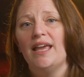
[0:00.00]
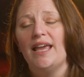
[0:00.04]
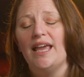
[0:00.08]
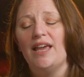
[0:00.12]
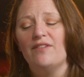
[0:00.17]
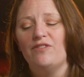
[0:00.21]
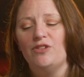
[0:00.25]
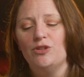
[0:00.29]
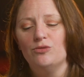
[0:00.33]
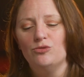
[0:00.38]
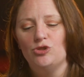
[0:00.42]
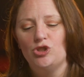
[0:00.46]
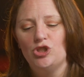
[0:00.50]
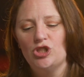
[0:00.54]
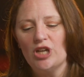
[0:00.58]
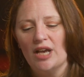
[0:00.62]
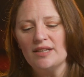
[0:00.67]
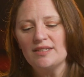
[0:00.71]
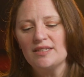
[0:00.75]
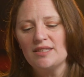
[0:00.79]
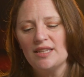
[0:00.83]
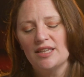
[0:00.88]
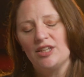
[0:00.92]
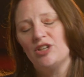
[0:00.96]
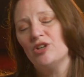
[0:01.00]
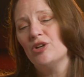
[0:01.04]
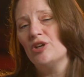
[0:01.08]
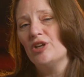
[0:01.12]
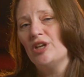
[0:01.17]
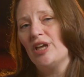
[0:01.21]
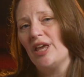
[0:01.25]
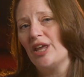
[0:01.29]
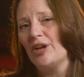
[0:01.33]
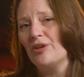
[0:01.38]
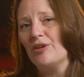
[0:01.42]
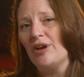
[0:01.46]
If you just think you're going
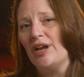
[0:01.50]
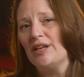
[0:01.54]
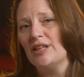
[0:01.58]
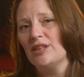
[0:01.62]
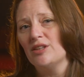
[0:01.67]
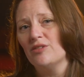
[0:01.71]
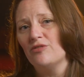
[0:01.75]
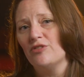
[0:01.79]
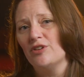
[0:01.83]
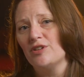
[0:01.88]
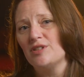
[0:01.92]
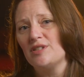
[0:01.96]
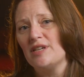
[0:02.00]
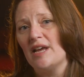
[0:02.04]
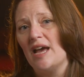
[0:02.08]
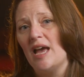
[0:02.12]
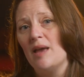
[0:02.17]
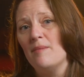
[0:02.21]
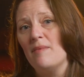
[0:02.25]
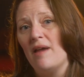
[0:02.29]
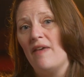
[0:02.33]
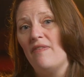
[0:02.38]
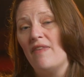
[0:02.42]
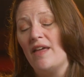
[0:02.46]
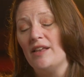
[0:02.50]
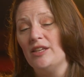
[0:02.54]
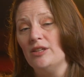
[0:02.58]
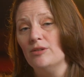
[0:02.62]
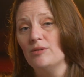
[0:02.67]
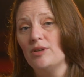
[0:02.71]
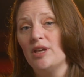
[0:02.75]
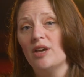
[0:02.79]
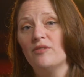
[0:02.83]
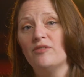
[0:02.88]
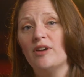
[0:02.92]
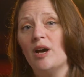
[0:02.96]
to get it right in the first time and then you
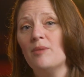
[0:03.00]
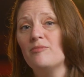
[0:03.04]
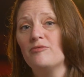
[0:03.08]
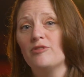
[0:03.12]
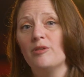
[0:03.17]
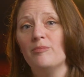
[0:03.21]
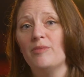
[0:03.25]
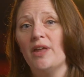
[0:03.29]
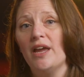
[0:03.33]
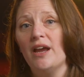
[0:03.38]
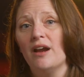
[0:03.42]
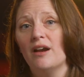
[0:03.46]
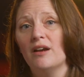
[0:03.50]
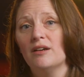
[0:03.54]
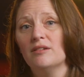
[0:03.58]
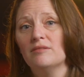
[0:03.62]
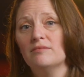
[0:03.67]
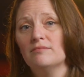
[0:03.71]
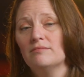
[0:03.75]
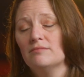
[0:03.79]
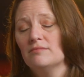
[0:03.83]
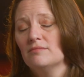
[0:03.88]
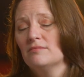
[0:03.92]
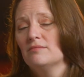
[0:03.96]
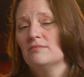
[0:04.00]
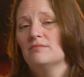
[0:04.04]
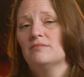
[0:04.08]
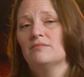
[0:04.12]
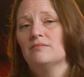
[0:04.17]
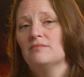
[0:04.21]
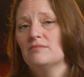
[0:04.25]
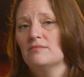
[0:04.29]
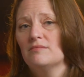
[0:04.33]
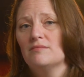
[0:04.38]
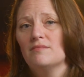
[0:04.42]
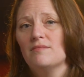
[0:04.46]
give up from there,
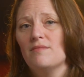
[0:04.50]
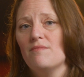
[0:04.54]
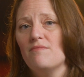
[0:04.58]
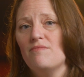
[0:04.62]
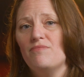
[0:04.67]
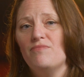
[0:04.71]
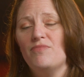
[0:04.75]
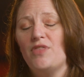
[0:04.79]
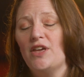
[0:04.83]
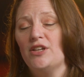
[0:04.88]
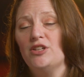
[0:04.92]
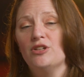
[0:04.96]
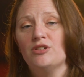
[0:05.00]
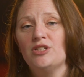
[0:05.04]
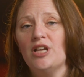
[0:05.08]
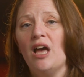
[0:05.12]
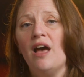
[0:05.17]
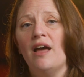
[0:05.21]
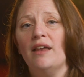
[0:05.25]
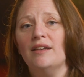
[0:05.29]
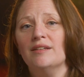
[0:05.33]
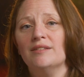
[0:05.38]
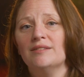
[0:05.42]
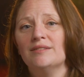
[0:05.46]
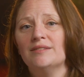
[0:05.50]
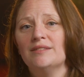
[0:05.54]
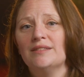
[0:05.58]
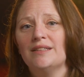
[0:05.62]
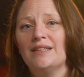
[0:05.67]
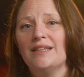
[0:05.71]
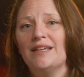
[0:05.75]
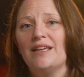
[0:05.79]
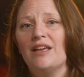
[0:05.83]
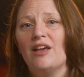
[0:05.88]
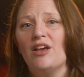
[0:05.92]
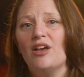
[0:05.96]
then you're done.
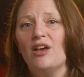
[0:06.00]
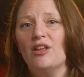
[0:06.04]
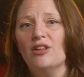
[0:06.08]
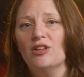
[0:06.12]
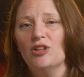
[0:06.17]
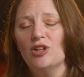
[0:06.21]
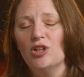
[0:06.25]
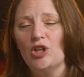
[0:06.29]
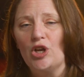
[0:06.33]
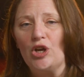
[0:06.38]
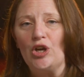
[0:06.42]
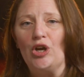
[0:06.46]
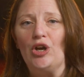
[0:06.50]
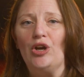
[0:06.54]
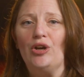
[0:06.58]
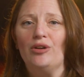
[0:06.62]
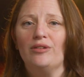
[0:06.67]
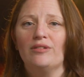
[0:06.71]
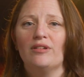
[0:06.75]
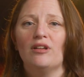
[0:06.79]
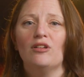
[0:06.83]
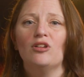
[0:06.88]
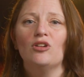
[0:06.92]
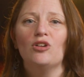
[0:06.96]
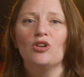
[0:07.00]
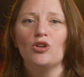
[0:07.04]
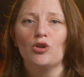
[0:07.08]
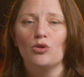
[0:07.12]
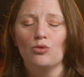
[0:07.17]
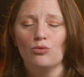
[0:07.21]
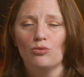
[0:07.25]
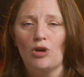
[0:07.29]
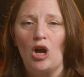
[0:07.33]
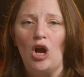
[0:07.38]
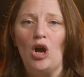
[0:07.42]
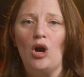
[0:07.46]
Learn,
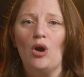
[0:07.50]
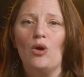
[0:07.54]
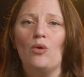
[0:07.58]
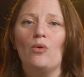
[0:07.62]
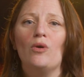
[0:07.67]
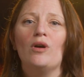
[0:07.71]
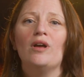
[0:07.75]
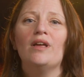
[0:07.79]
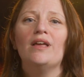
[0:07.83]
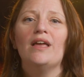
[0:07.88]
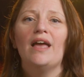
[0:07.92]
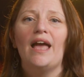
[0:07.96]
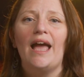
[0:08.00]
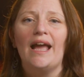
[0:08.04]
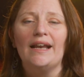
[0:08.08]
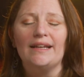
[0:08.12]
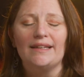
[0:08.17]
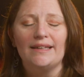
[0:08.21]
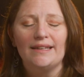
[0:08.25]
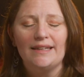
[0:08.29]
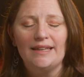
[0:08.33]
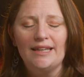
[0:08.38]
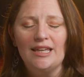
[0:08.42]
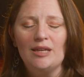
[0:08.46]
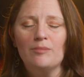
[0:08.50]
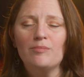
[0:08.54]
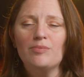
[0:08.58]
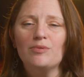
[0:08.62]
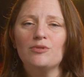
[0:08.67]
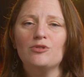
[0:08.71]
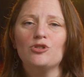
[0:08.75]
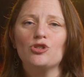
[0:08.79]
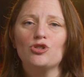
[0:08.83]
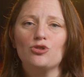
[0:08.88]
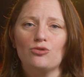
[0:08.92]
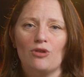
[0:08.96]
grow, and keep
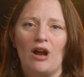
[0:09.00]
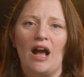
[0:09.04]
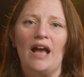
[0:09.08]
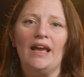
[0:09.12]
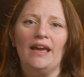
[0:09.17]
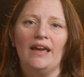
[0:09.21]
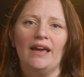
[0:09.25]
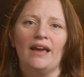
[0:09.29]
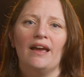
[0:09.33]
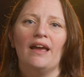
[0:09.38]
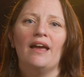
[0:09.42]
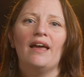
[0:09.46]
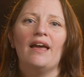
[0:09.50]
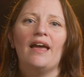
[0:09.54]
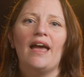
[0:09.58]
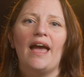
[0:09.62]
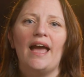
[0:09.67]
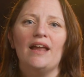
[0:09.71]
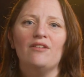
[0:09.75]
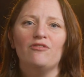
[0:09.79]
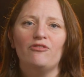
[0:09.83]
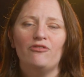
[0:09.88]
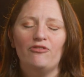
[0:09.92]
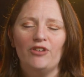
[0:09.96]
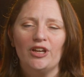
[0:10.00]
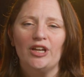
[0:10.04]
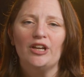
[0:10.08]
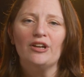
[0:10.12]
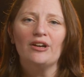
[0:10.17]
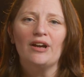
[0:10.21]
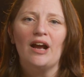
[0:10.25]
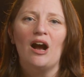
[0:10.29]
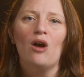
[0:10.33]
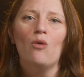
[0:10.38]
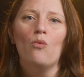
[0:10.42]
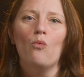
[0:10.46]
trying and
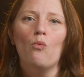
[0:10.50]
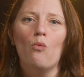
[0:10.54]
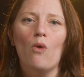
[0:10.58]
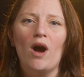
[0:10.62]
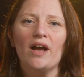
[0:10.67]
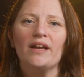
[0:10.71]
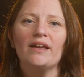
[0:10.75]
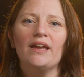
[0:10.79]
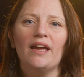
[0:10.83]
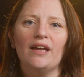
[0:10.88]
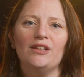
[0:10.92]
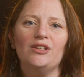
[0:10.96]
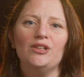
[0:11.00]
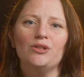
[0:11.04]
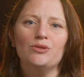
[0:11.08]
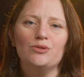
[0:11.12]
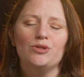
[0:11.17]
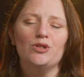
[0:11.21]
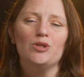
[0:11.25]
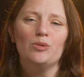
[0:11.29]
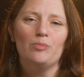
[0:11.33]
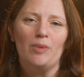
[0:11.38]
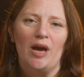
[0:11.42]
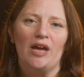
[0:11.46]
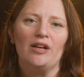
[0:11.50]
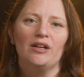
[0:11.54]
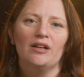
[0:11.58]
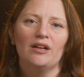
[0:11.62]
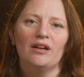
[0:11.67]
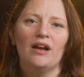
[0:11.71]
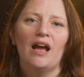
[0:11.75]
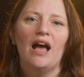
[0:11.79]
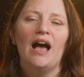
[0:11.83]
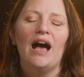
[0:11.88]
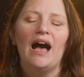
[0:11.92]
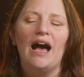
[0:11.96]
figure out what can you do better.
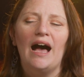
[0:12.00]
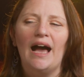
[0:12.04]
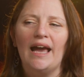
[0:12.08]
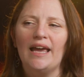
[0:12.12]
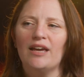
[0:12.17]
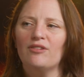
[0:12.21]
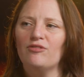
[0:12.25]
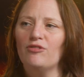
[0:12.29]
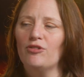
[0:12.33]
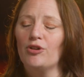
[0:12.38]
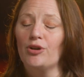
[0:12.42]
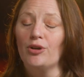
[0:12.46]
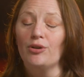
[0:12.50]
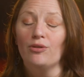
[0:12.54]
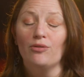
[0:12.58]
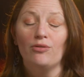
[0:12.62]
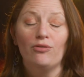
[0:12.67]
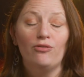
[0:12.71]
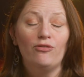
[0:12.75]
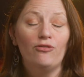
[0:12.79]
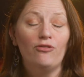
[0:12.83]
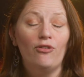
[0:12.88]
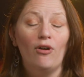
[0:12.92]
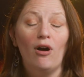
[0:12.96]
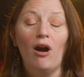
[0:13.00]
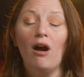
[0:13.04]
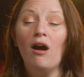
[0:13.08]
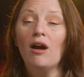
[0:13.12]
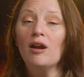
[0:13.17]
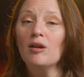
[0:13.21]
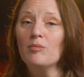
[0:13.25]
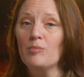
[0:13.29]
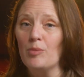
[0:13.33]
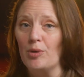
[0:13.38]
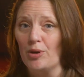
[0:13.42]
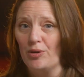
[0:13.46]
I have learned
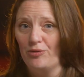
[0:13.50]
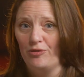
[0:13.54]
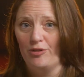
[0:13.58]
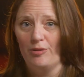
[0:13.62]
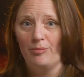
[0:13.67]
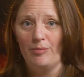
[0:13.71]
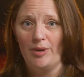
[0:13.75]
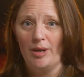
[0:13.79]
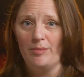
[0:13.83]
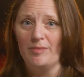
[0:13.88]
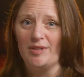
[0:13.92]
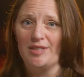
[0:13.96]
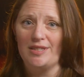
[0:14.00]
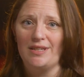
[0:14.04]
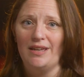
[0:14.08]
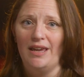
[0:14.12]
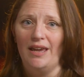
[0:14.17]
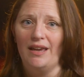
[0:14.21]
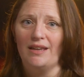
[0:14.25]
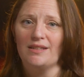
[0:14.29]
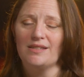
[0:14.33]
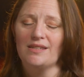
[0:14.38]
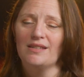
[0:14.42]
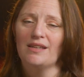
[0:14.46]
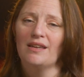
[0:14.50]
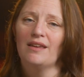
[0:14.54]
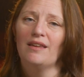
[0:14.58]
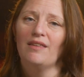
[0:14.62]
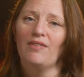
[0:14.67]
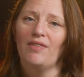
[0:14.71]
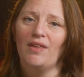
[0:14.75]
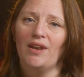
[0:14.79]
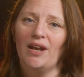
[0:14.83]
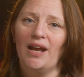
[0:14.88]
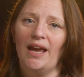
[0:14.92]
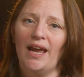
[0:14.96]
far more from my mistakes
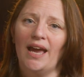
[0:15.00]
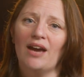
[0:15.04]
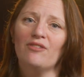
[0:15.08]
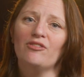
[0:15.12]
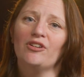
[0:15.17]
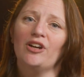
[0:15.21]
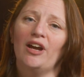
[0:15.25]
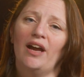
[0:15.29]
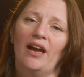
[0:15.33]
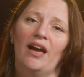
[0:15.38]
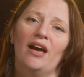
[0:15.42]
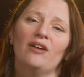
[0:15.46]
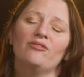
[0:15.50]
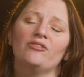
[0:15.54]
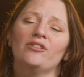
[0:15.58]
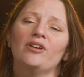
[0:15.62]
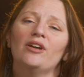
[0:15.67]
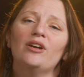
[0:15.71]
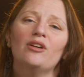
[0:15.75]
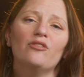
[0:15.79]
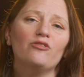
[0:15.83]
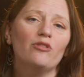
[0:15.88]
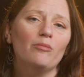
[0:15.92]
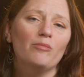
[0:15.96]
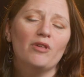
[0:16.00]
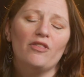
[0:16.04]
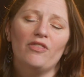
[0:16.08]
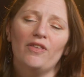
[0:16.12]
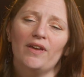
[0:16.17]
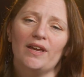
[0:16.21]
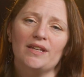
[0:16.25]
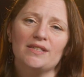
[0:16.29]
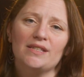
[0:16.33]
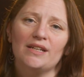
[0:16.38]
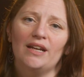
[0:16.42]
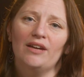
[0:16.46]
than I ever have from the
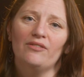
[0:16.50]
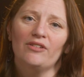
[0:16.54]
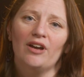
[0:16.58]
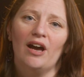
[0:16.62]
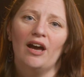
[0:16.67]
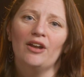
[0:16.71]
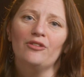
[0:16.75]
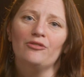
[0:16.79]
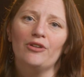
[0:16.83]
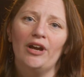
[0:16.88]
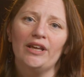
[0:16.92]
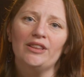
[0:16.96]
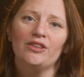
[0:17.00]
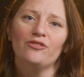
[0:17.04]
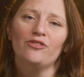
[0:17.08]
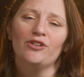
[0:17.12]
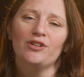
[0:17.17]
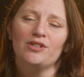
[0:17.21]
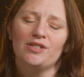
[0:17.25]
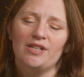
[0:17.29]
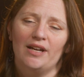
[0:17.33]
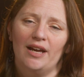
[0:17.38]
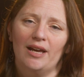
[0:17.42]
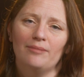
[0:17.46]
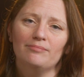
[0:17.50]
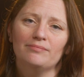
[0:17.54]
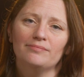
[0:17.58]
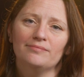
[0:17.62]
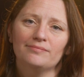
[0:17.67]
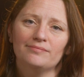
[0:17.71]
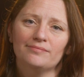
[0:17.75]
things that I've gotten right the first time.